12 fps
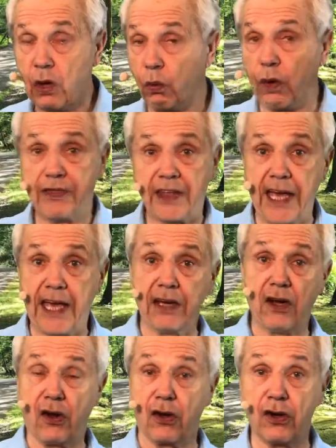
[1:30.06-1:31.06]
what they had
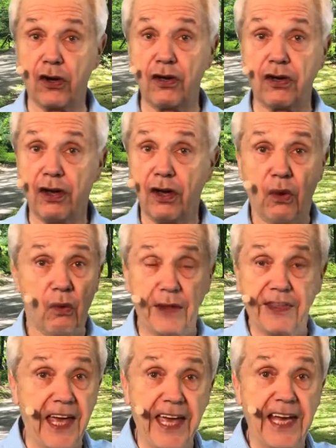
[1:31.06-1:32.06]
heard,
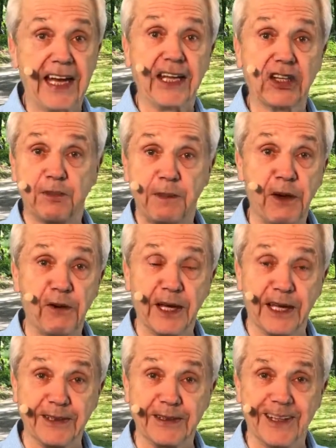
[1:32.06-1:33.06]
what they had
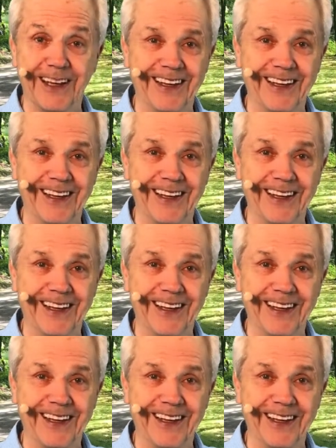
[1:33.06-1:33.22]
experienced.